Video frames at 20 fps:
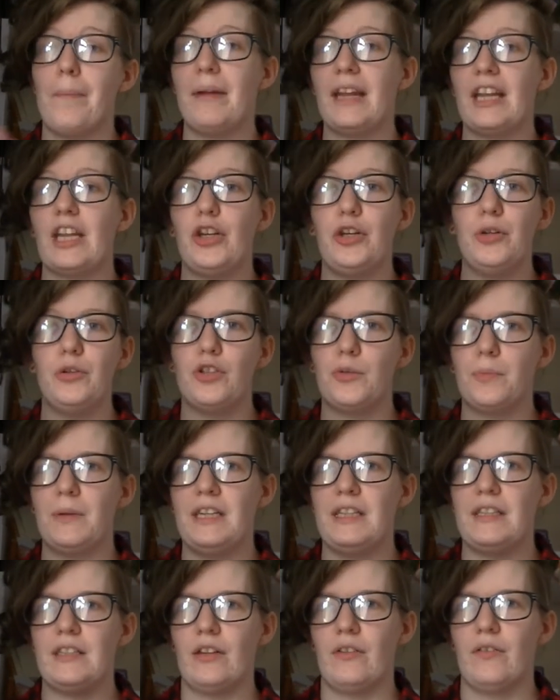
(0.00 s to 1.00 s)
or a big
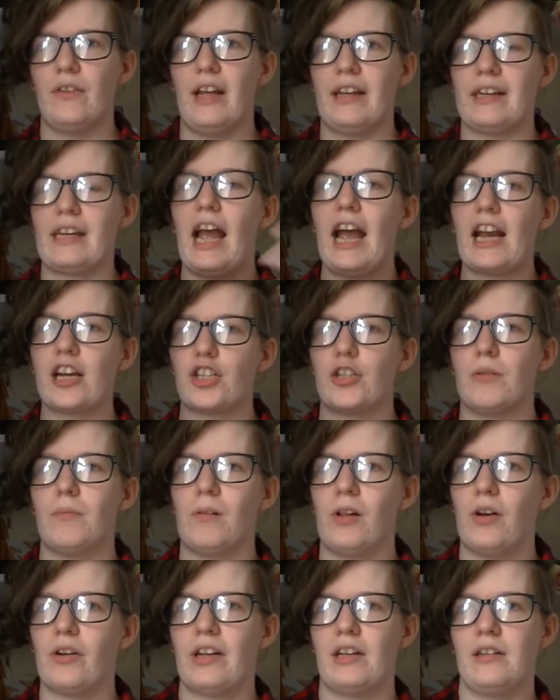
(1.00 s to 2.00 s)
huge piece of like
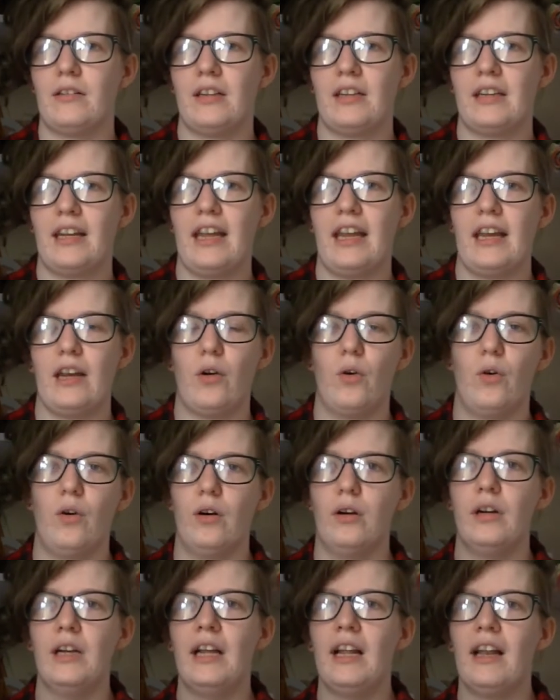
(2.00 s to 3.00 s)
action
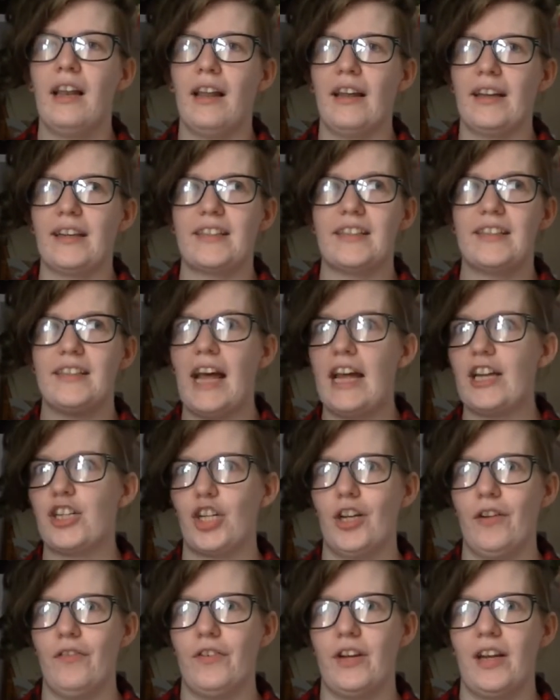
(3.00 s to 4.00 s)
blocking or like
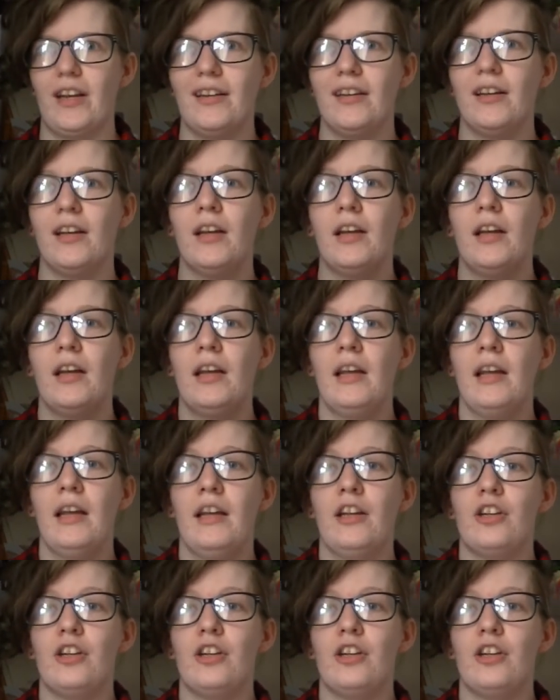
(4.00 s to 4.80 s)
set shifting.